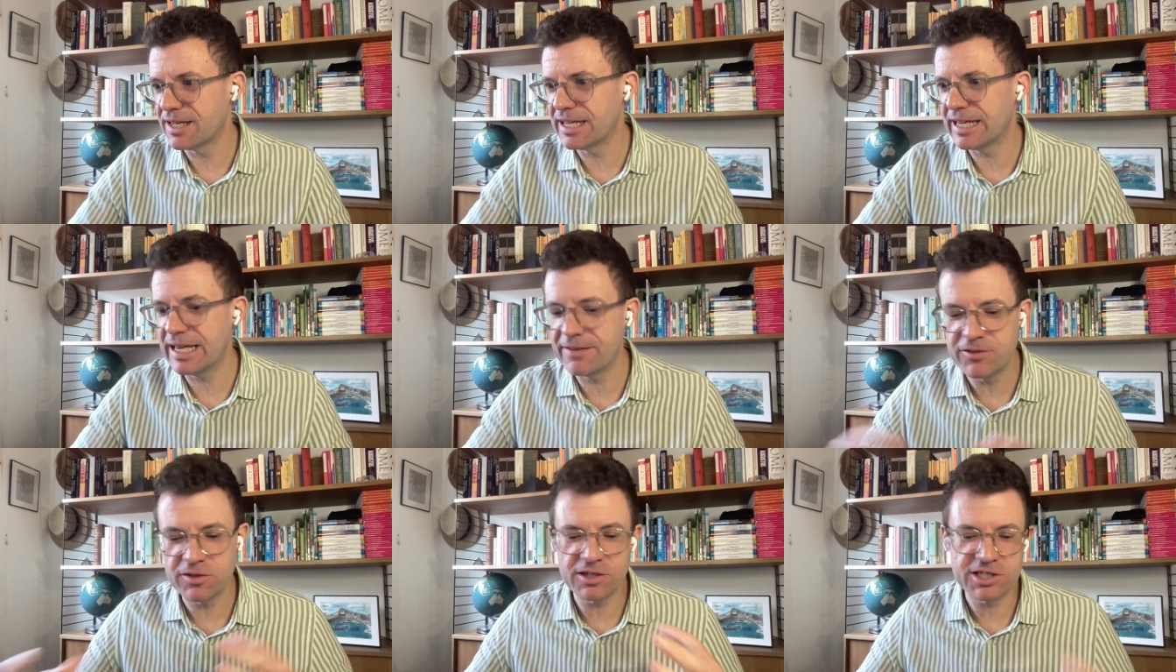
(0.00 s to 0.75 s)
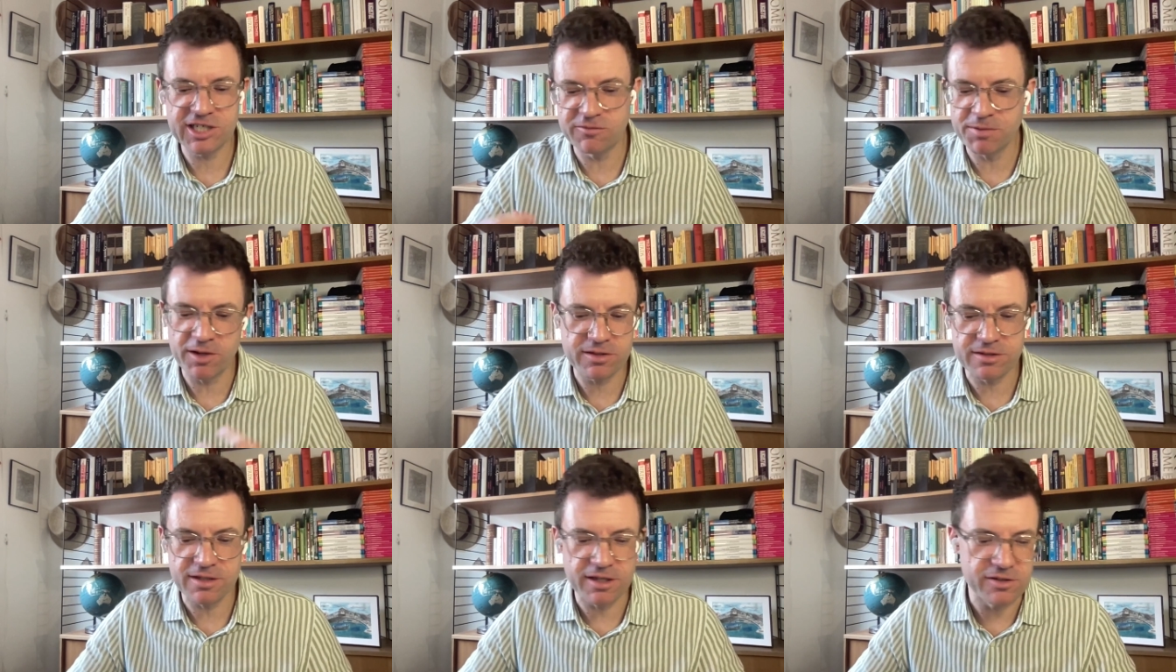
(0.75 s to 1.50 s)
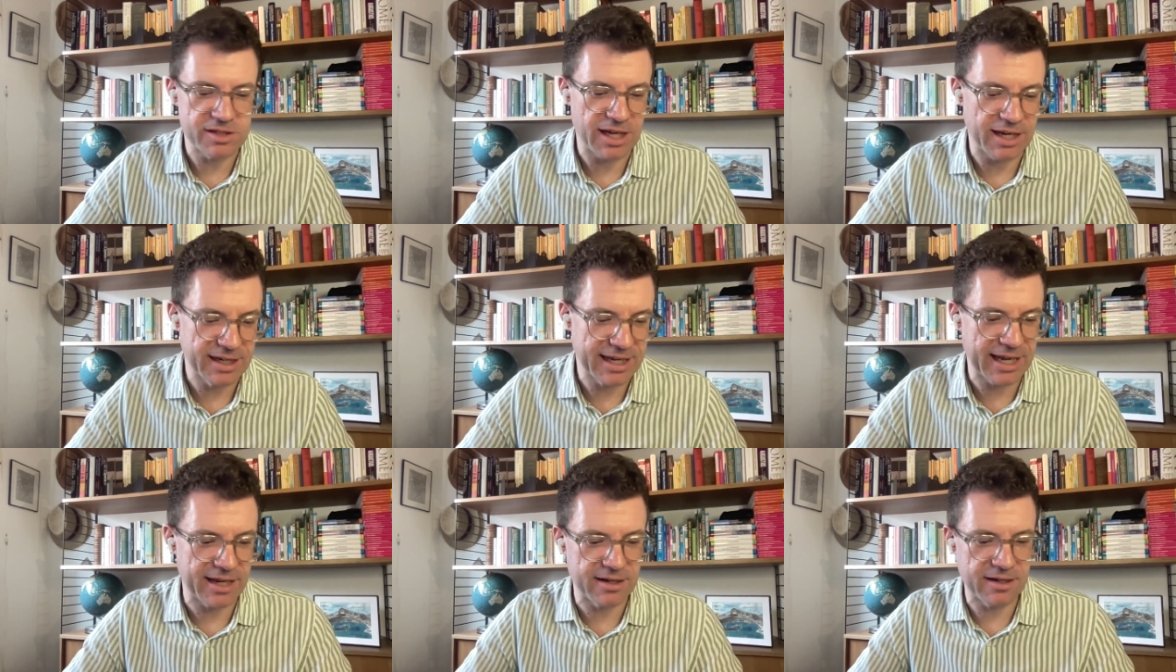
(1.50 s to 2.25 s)
If you can achieve both of those and
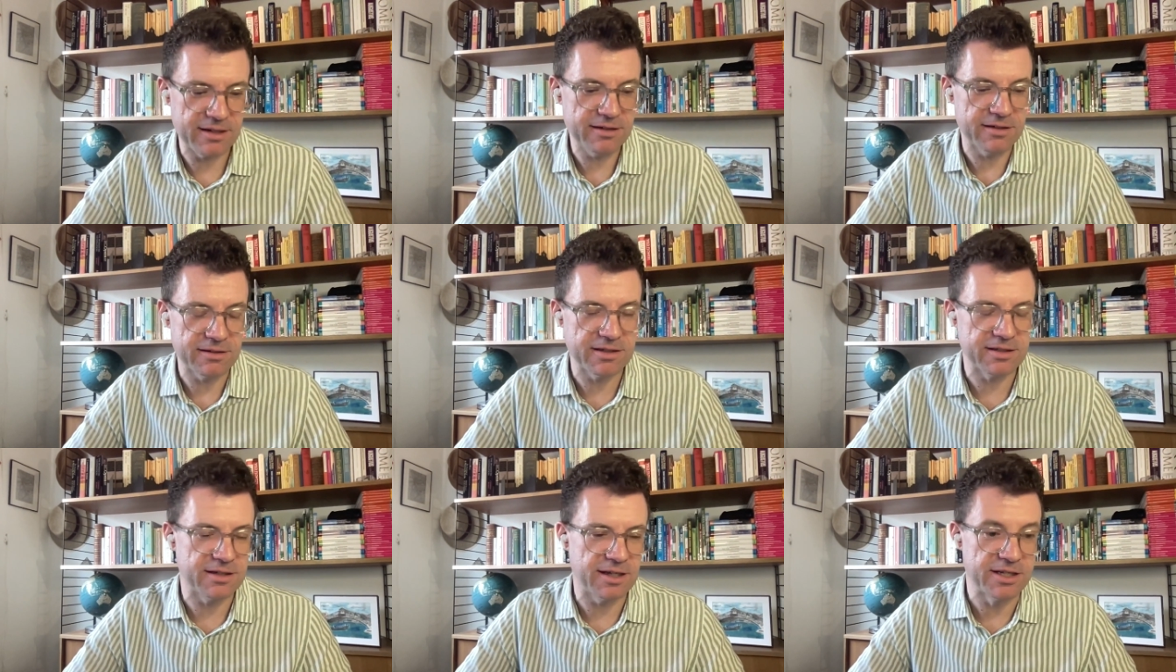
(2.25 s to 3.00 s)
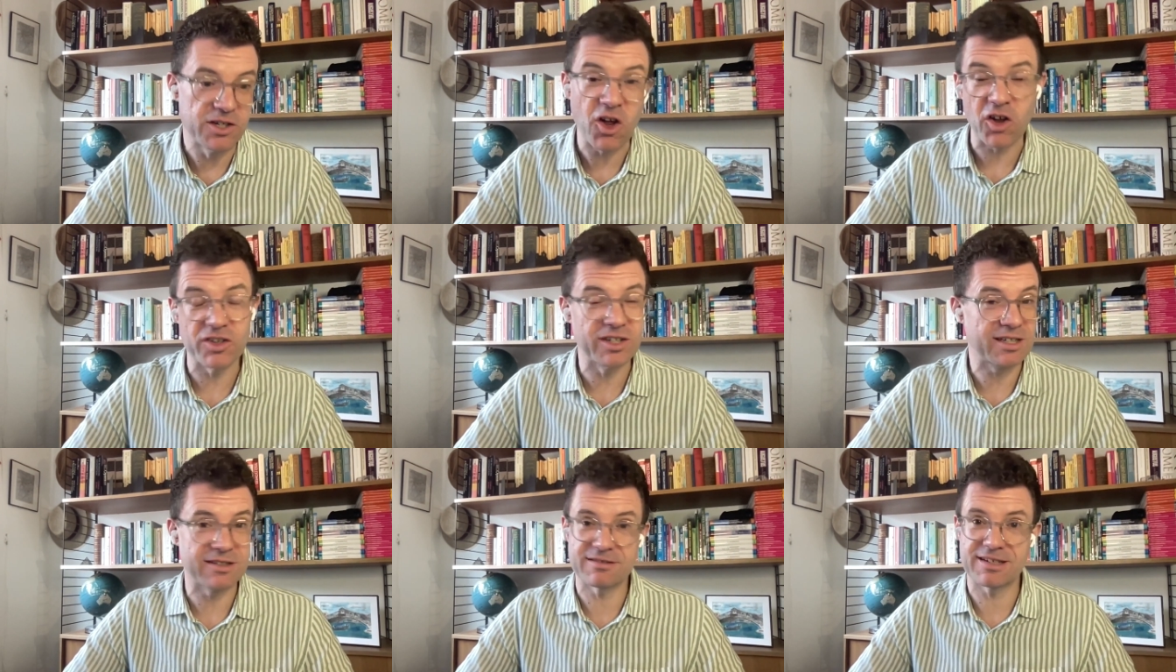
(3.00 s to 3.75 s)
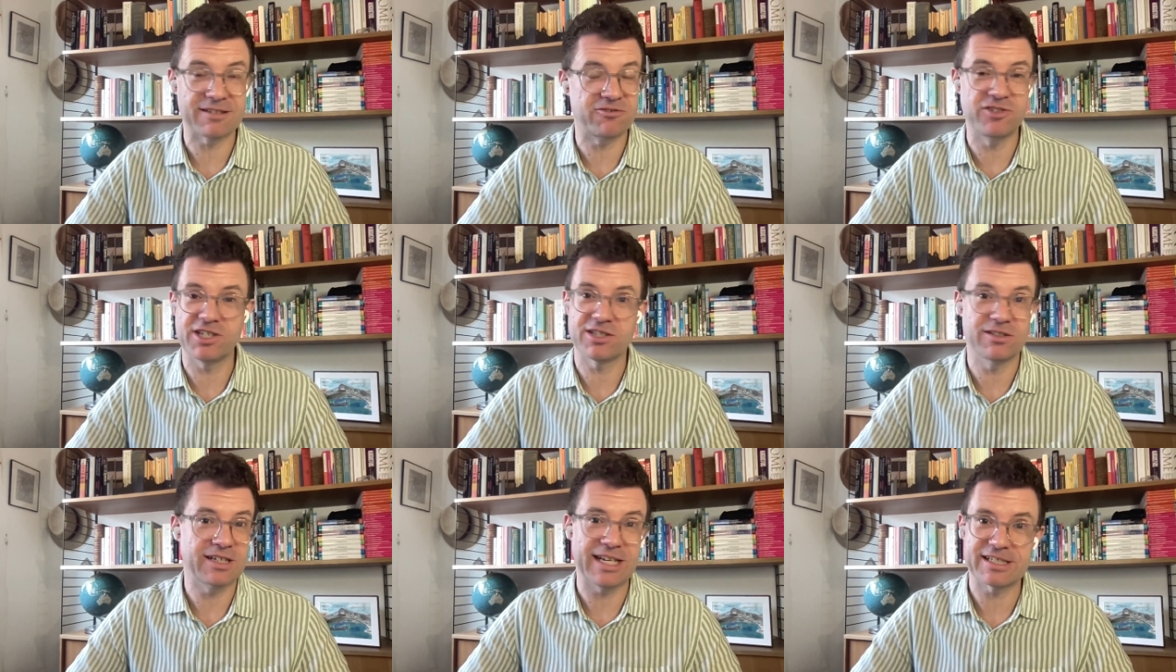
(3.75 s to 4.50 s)
get a
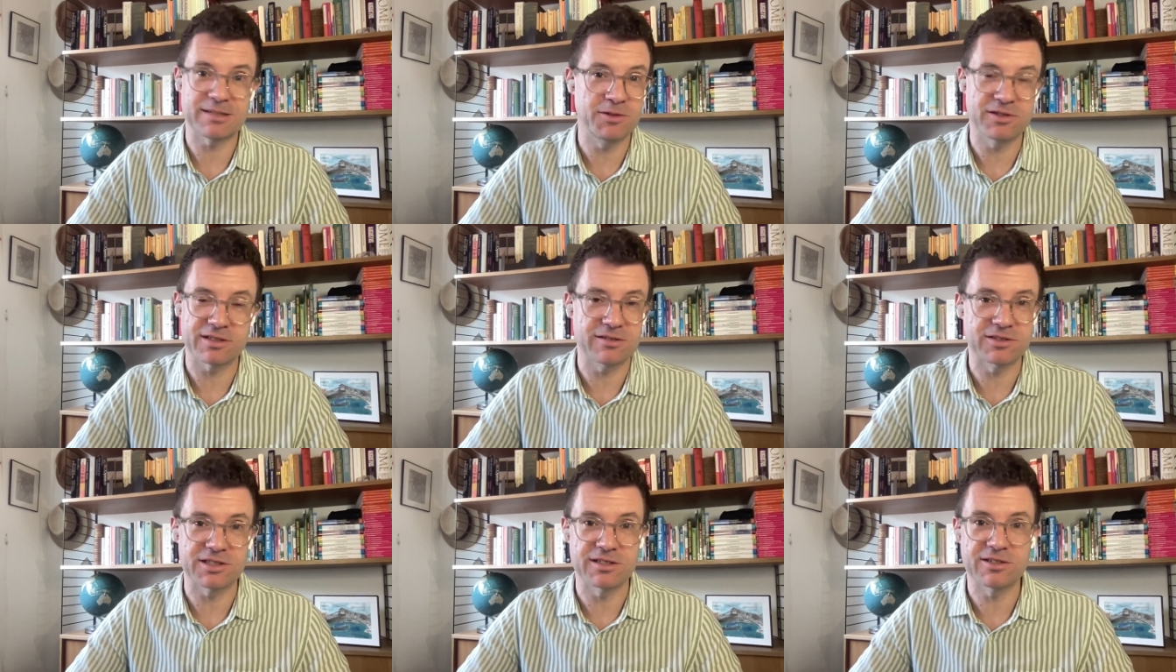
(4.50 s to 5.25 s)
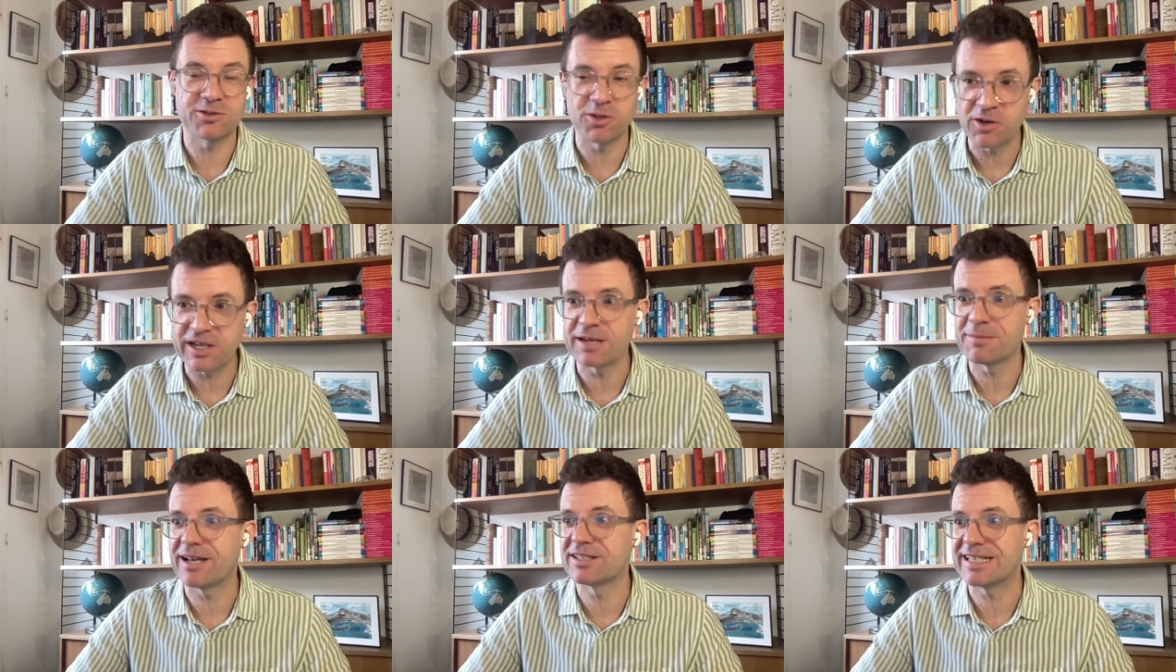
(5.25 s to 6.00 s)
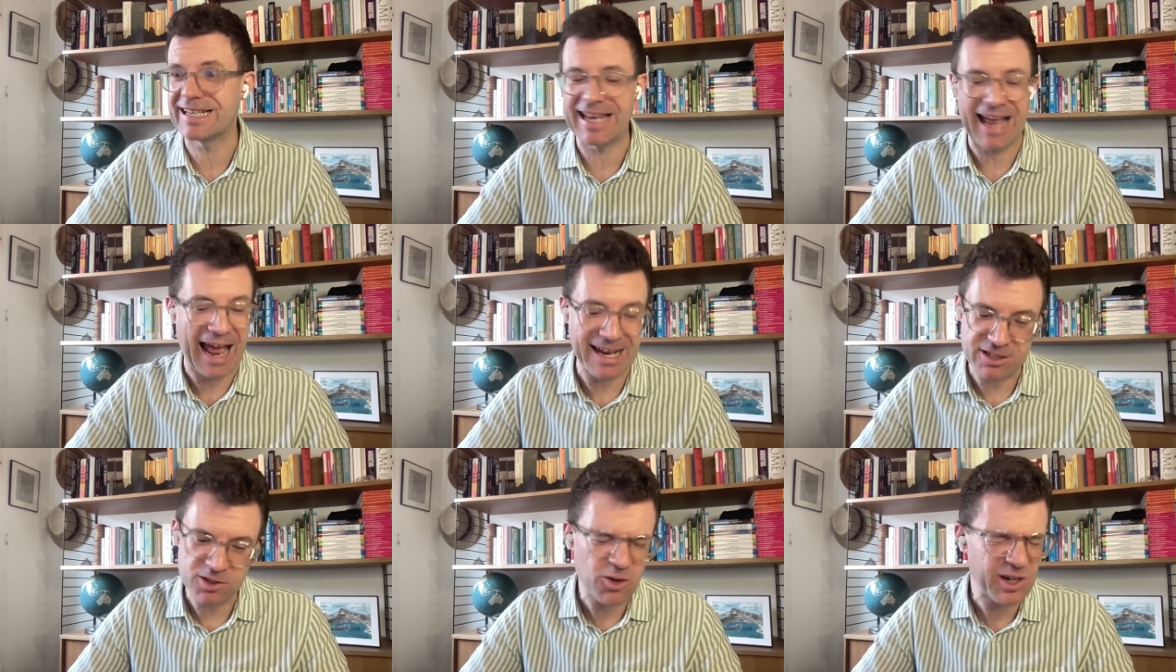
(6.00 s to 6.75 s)
non-traditional classical music audience talking about it
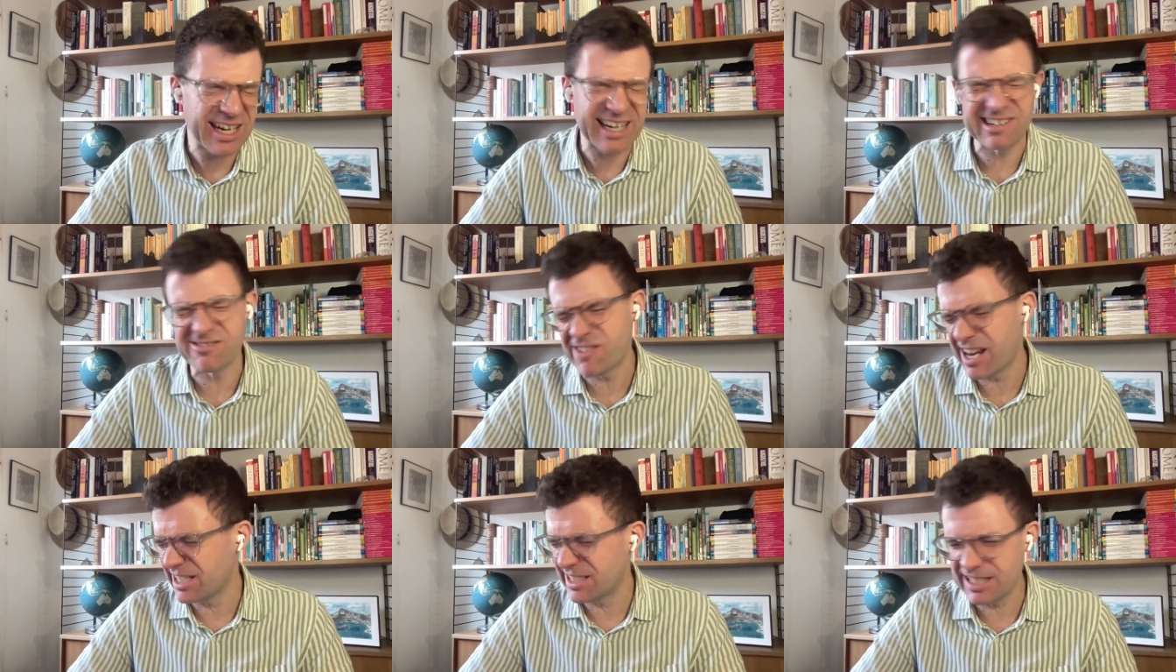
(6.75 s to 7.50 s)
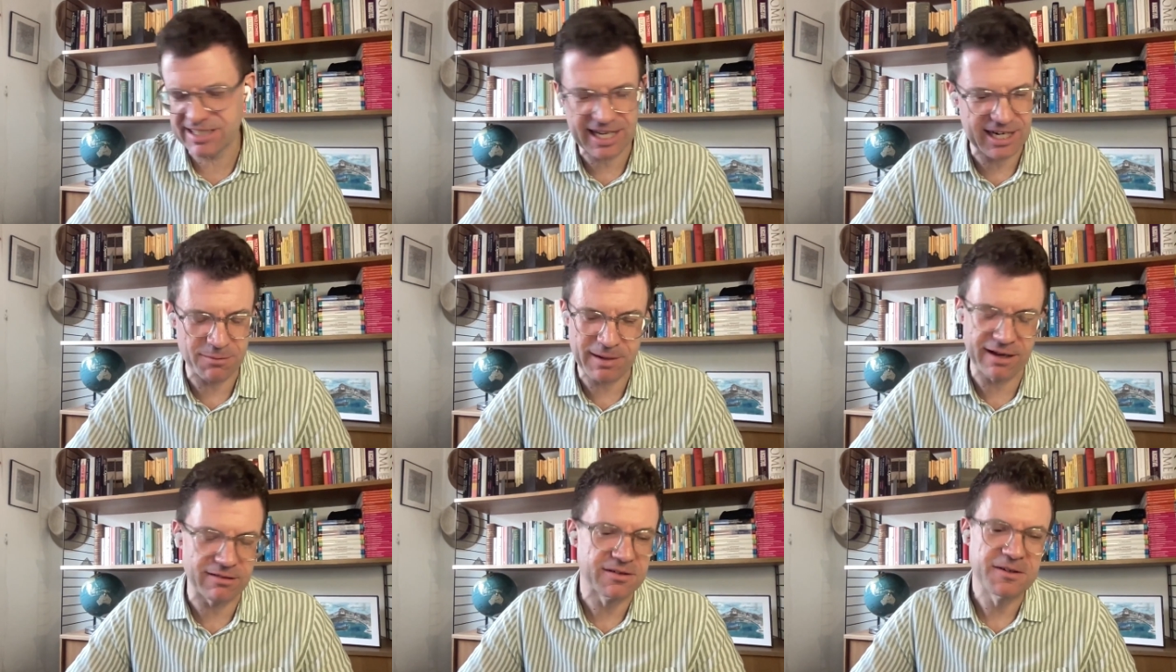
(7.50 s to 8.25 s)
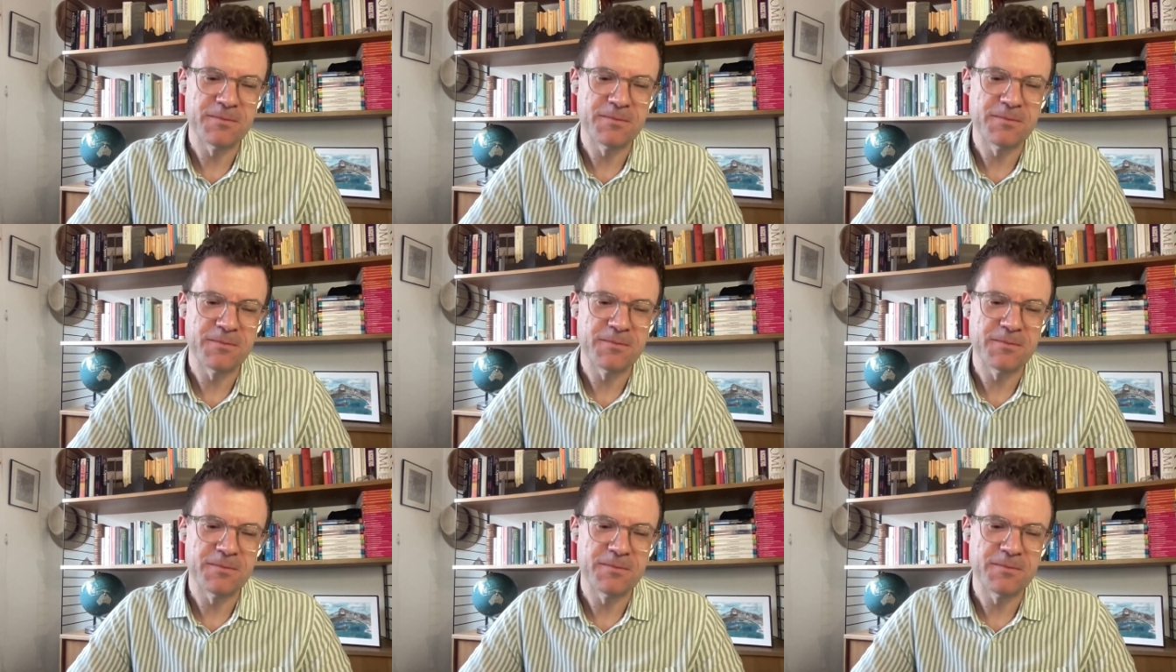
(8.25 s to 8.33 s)
and talking in great detail about